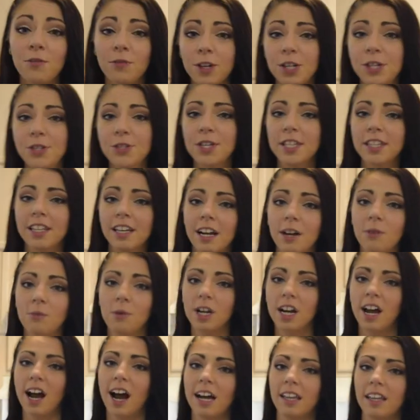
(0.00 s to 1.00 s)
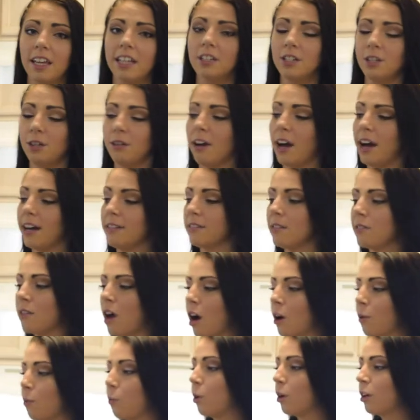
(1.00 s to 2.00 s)
first thing that I wanna highlight to you guys is
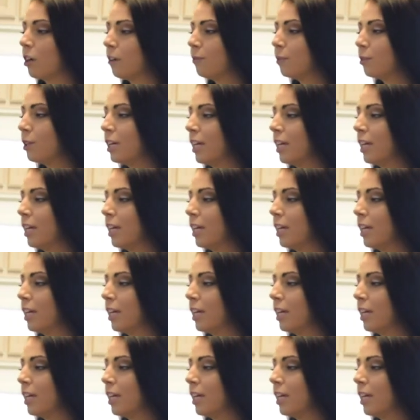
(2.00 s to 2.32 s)
our wonderful